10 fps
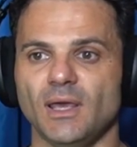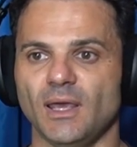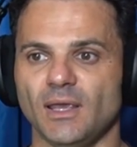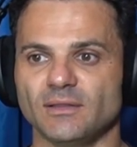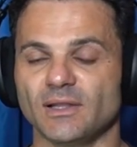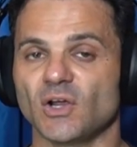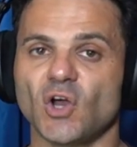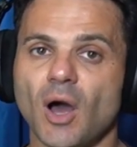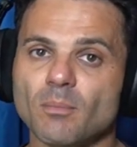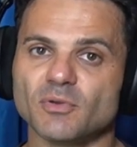and an
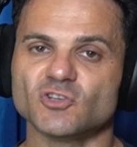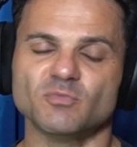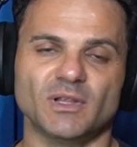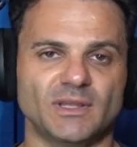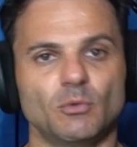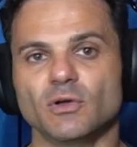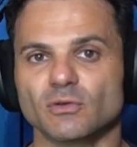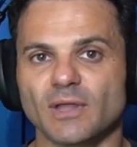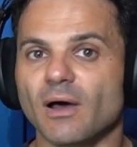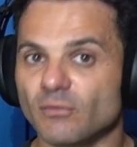accomplishment that will
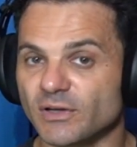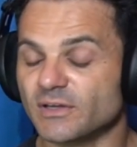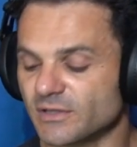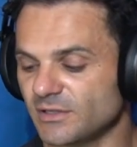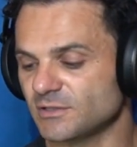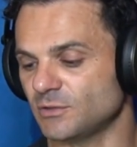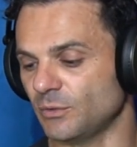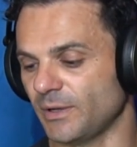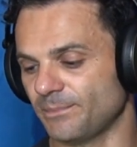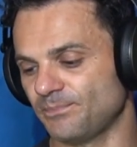go down in
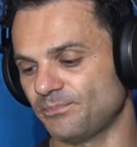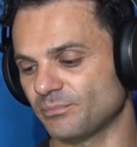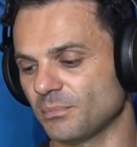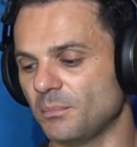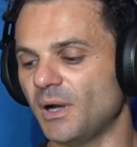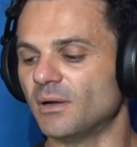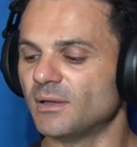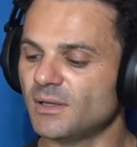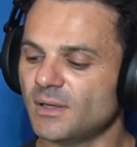history. But